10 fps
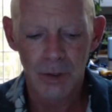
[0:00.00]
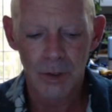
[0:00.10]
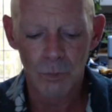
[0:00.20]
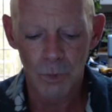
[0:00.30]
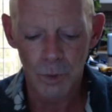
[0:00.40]

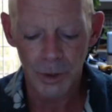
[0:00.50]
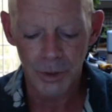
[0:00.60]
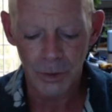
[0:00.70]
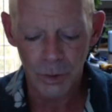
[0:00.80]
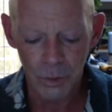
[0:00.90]

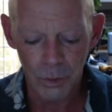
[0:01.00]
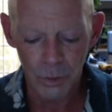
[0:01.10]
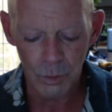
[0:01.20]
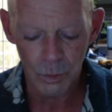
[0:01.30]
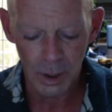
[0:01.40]
woman
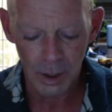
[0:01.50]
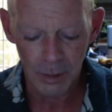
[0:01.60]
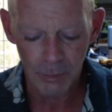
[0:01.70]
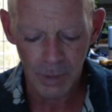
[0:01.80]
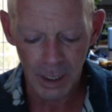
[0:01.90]
who
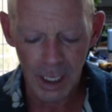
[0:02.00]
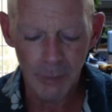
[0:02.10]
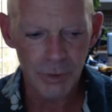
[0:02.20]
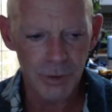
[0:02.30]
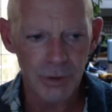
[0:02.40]
I
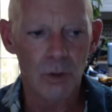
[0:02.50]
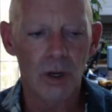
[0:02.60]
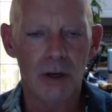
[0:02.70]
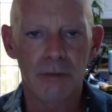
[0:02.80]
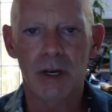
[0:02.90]
happen to know.
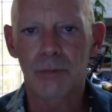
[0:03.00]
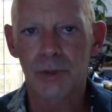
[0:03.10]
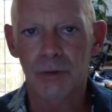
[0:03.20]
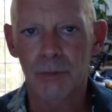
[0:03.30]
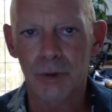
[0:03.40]
I've helped
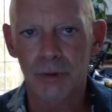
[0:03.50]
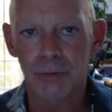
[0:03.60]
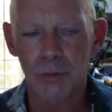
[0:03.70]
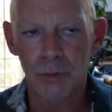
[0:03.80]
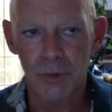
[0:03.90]
her with a
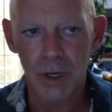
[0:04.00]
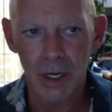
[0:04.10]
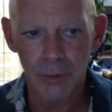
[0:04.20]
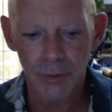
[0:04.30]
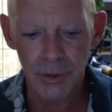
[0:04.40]
few of her
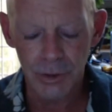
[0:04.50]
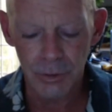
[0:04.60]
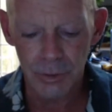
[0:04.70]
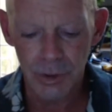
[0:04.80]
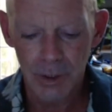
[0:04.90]
health
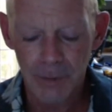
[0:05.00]
issues.